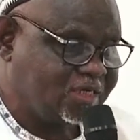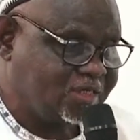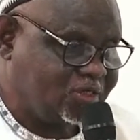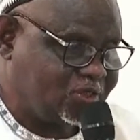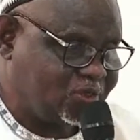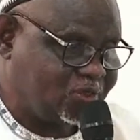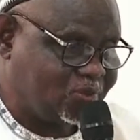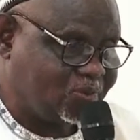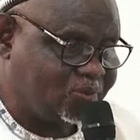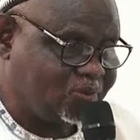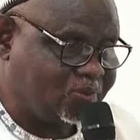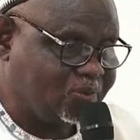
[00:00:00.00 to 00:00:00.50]

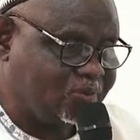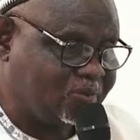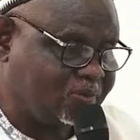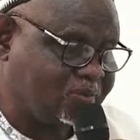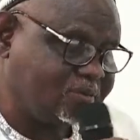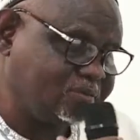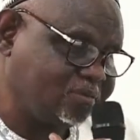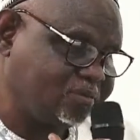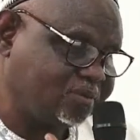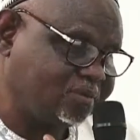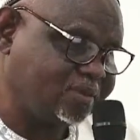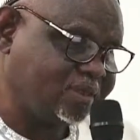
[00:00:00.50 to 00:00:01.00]
So,
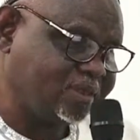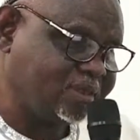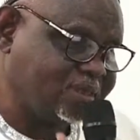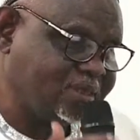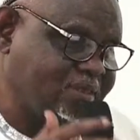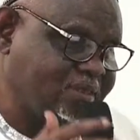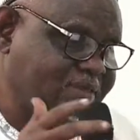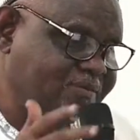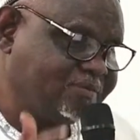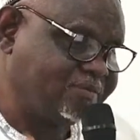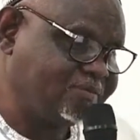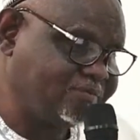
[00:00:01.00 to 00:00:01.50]

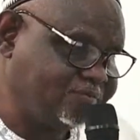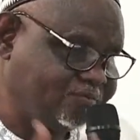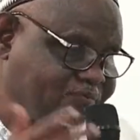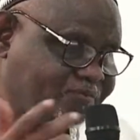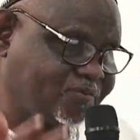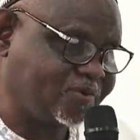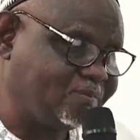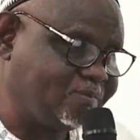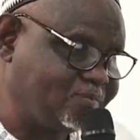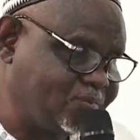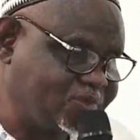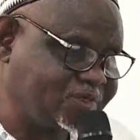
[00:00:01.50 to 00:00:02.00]

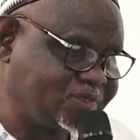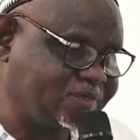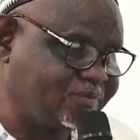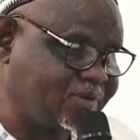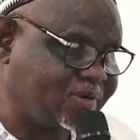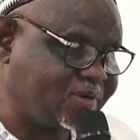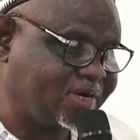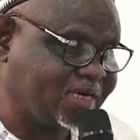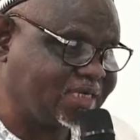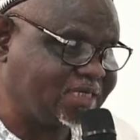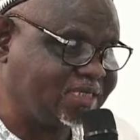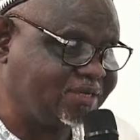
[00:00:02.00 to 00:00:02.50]
from most of
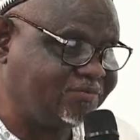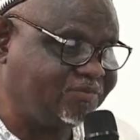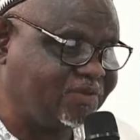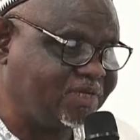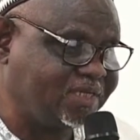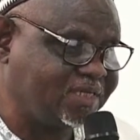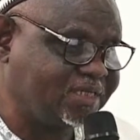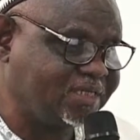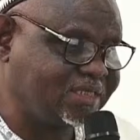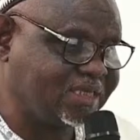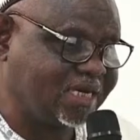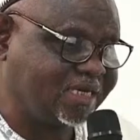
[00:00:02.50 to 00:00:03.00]
our
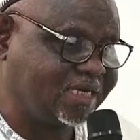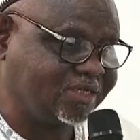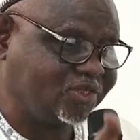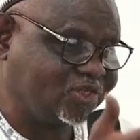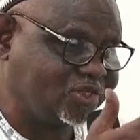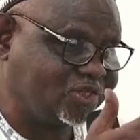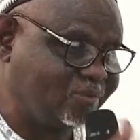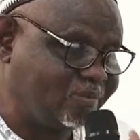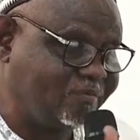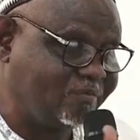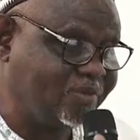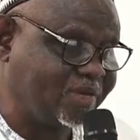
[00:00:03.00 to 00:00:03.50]
activities and
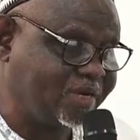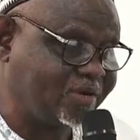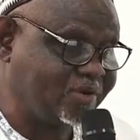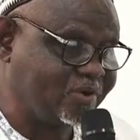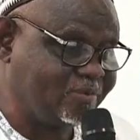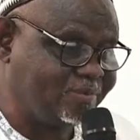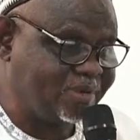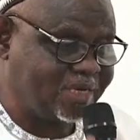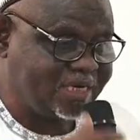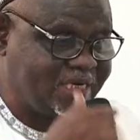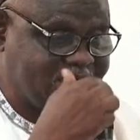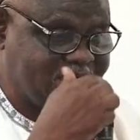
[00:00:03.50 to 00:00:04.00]
some of the
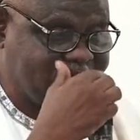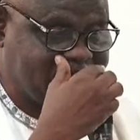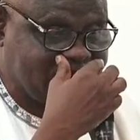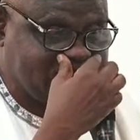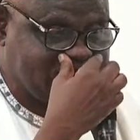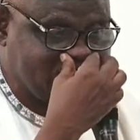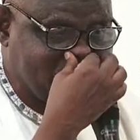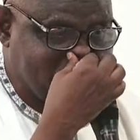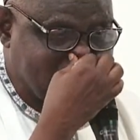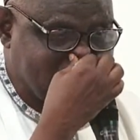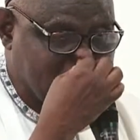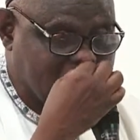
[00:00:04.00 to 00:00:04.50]

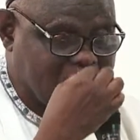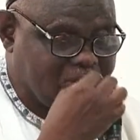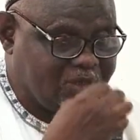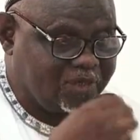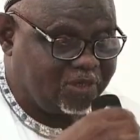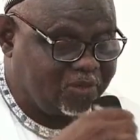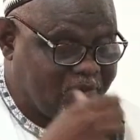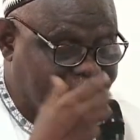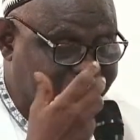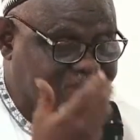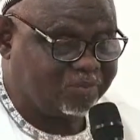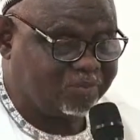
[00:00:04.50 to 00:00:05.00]
recommendations,
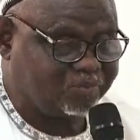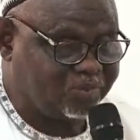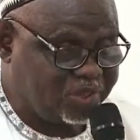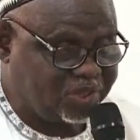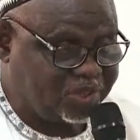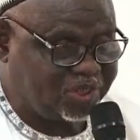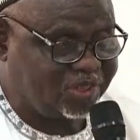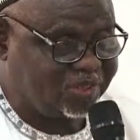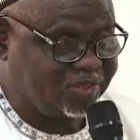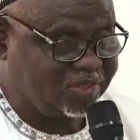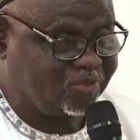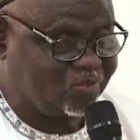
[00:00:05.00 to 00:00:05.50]
the
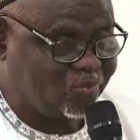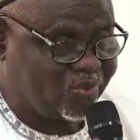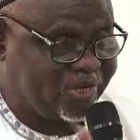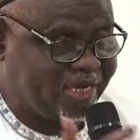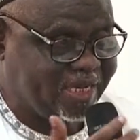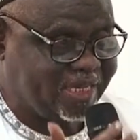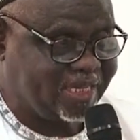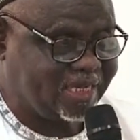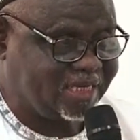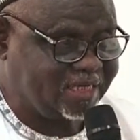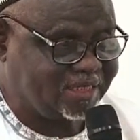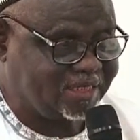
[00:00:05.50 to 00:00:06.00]
observations
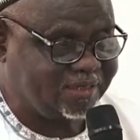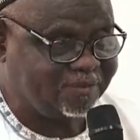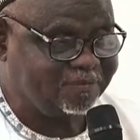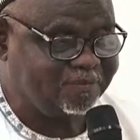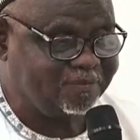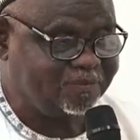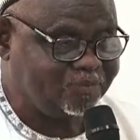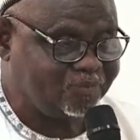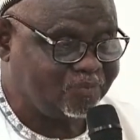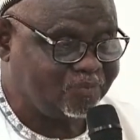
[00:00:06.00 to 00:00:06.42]
were that